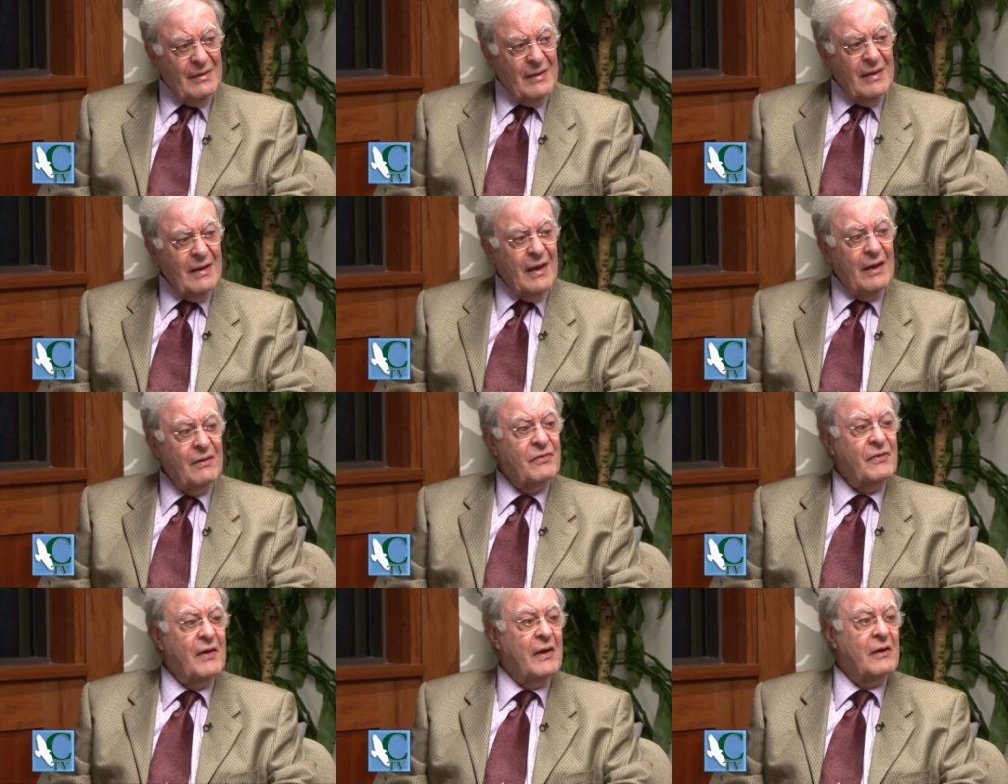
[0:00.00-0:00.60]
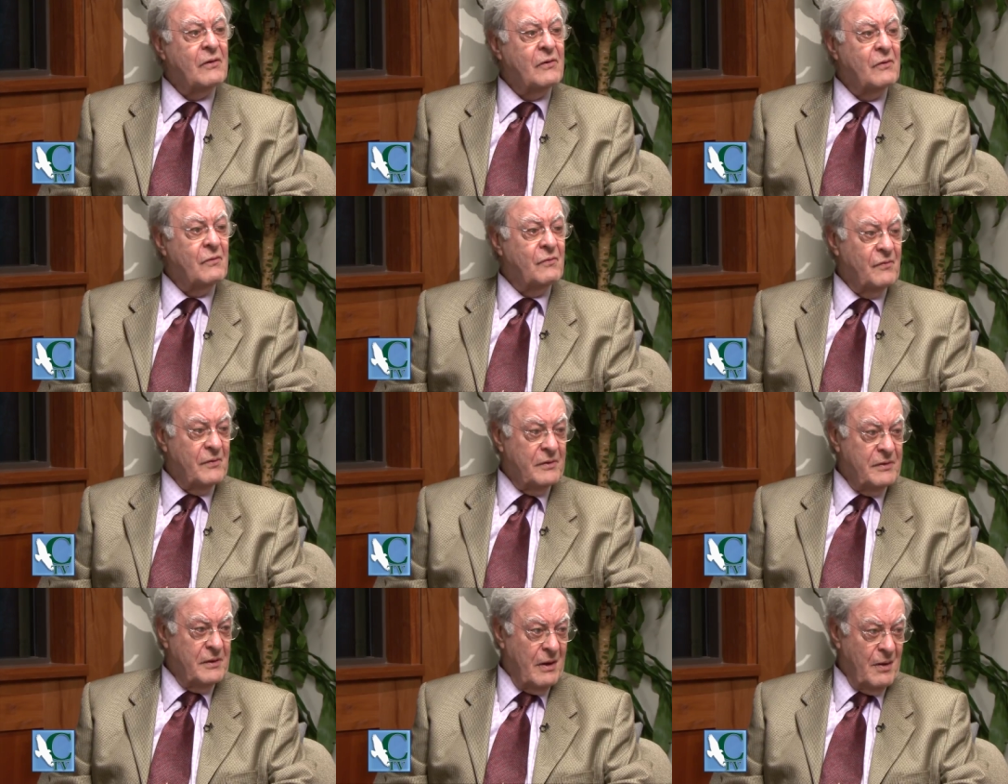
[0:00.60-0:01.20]
And, and thank, thank, you, you
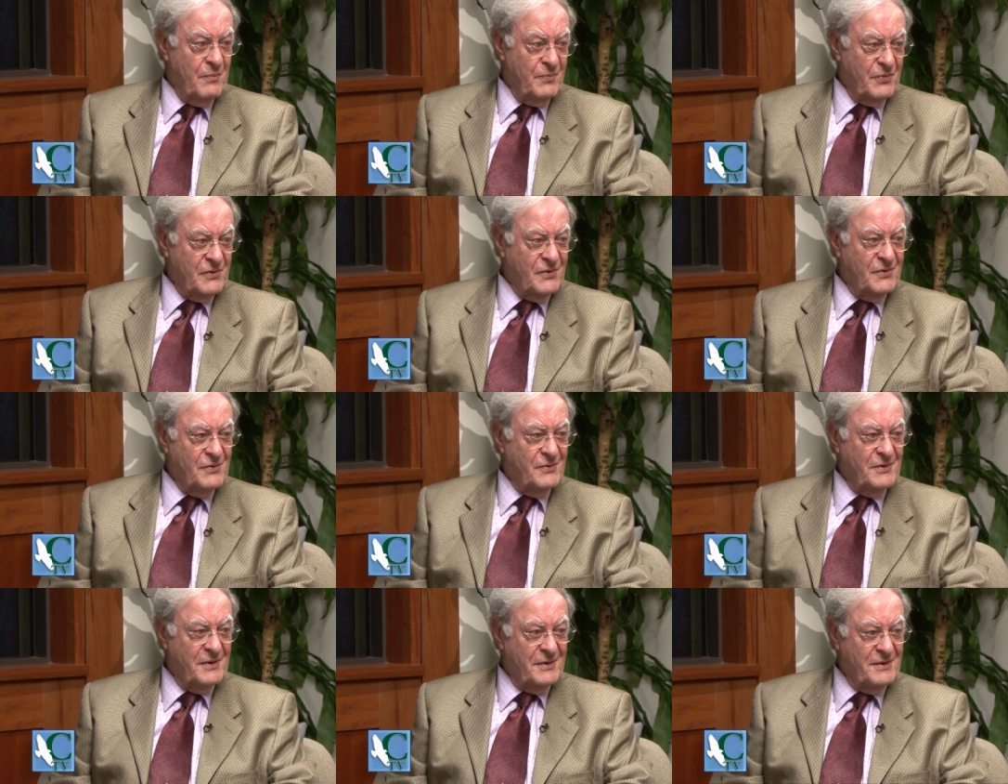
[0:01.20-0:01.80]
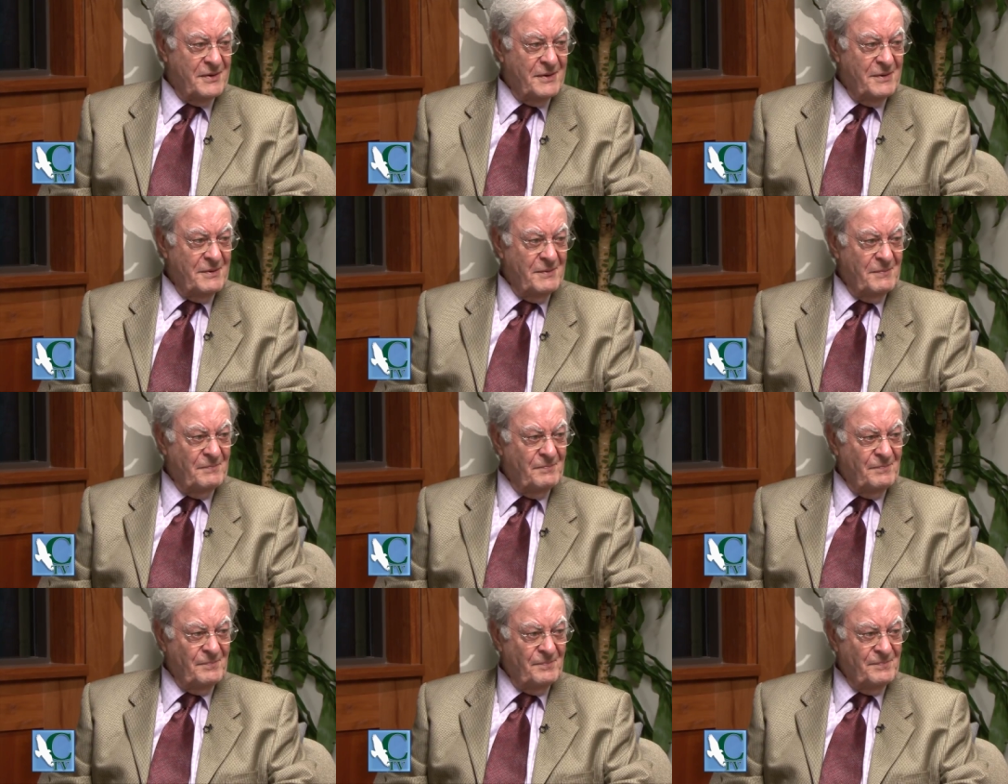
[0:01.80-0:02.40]
our audience. My
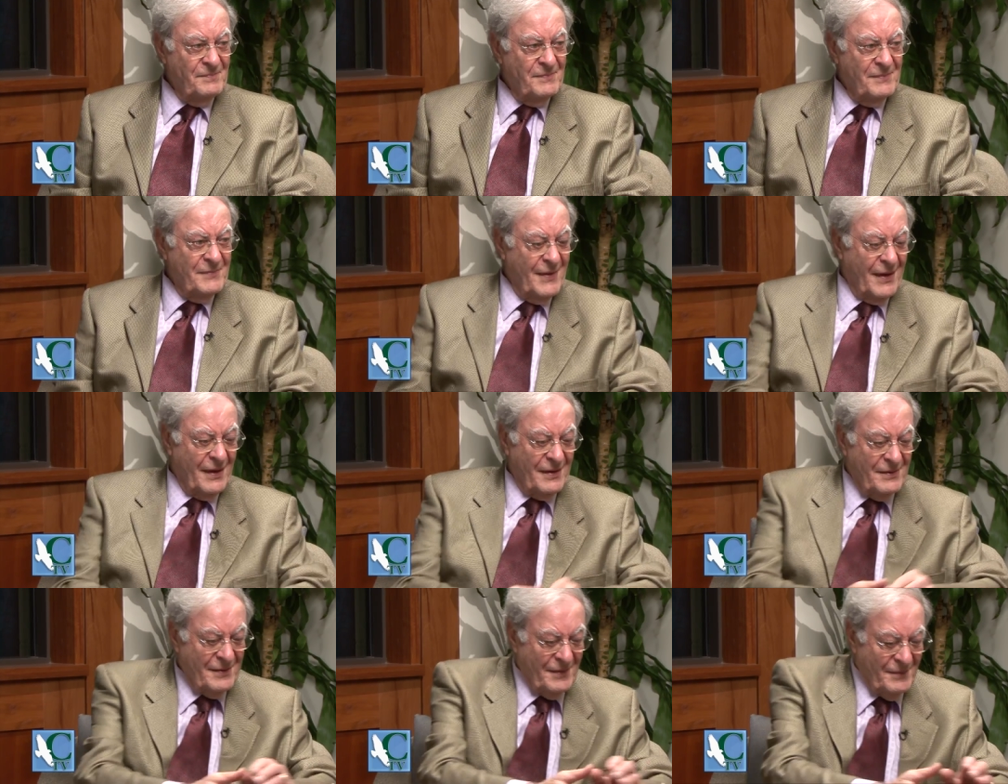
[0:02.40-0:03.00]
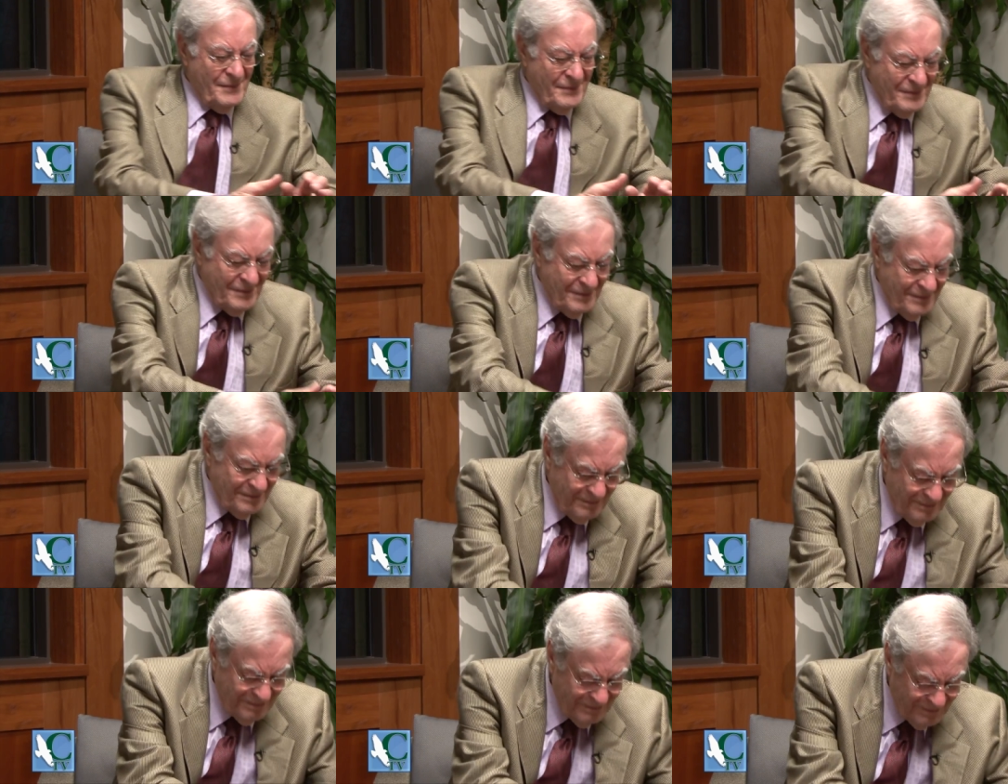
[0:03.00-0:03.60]
pleasure. Thank
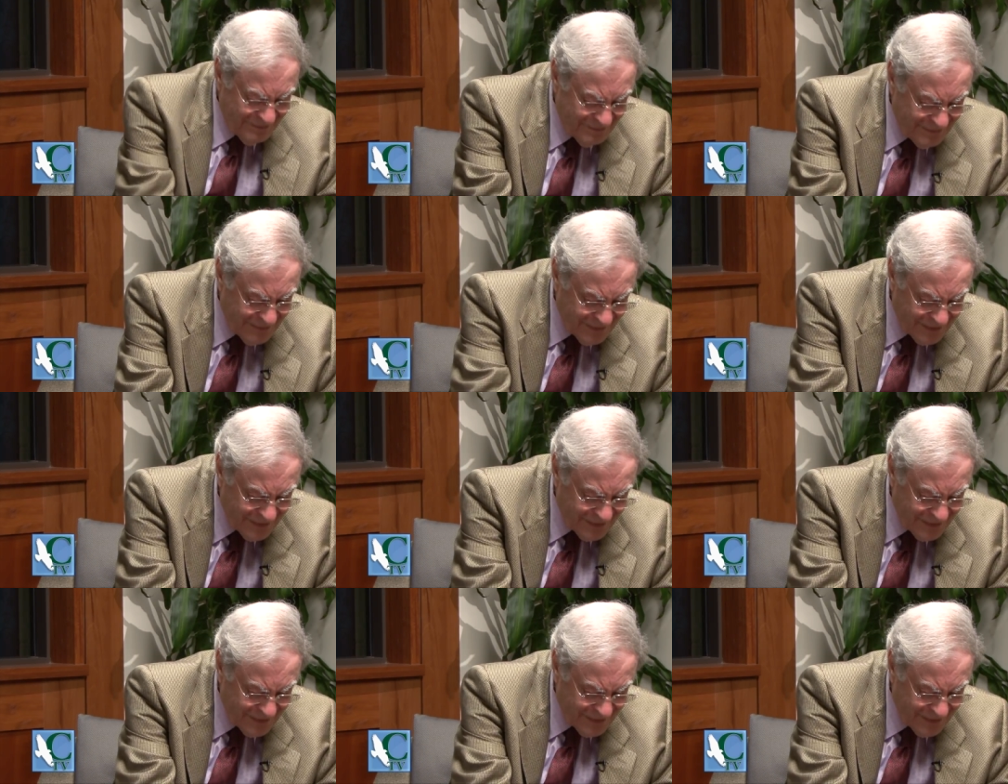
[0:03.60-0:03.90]
you, sir.